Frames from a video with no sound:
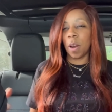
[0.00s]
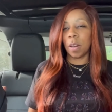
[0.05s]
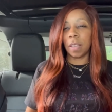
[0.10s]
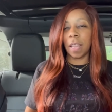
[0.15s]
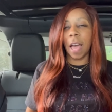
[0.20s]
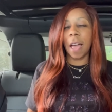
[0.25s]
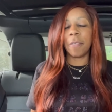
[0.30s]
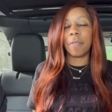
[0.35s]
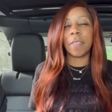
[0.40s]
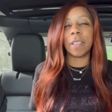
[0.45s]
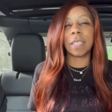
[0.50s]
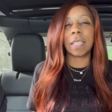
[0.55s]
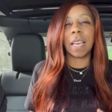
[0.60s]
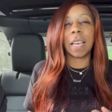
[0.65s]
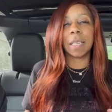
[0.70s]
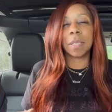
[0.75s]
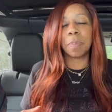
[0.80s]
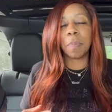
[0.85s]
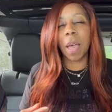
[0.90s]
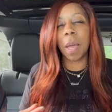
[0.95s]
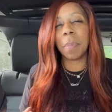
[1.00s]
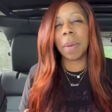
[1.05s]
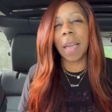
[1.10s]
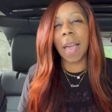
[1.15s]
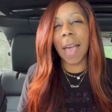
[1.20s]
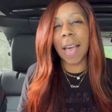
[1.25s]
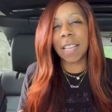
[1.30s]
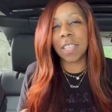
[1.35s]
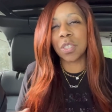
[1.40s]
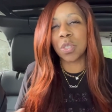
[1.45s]
her life as guess
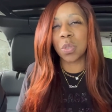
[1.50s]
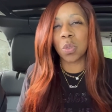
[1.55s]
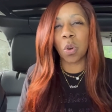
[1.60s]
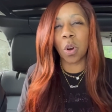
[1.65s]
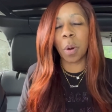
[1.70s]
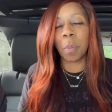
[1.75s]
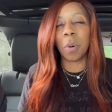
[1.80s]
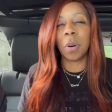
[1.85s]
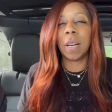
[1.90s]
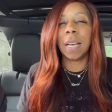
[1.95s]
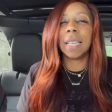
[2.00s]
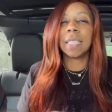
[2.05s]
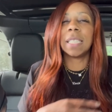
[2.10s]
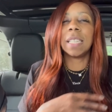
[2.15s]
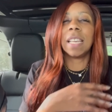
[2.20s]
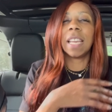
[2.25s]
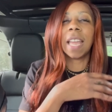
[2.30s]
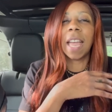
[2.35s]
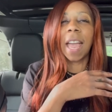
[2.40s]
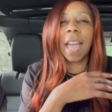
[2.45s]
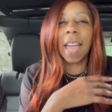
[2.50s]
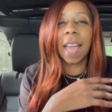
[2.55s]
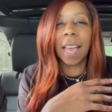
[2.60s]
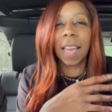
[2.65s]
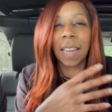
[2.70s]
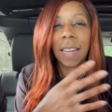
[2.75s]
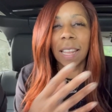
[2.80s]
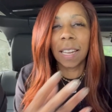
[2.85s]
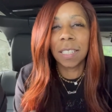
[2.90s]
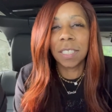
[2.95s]
maybe as normal as she can,